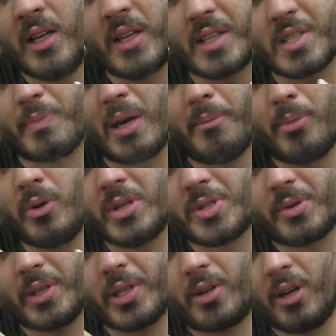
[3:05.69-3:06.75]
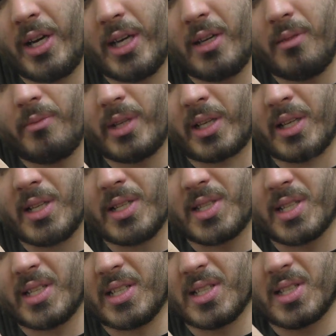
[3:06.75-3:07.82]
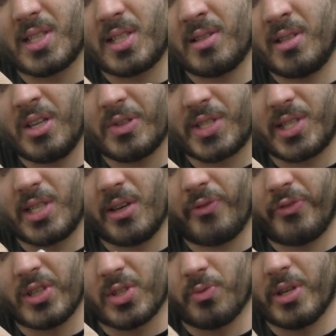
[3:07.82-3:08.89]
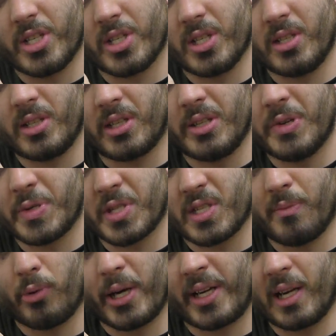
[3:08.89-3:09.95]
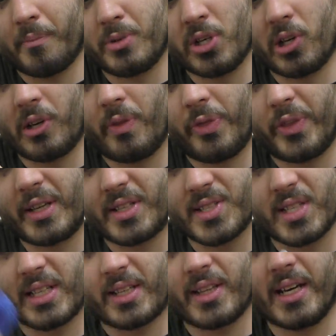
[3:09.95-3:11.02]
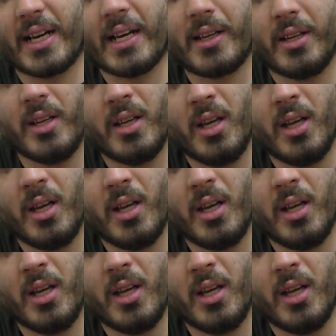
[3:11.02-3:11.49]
The bamboo is really great because it is, stiff, it's rigid, you can use it to break up dirt and things like that,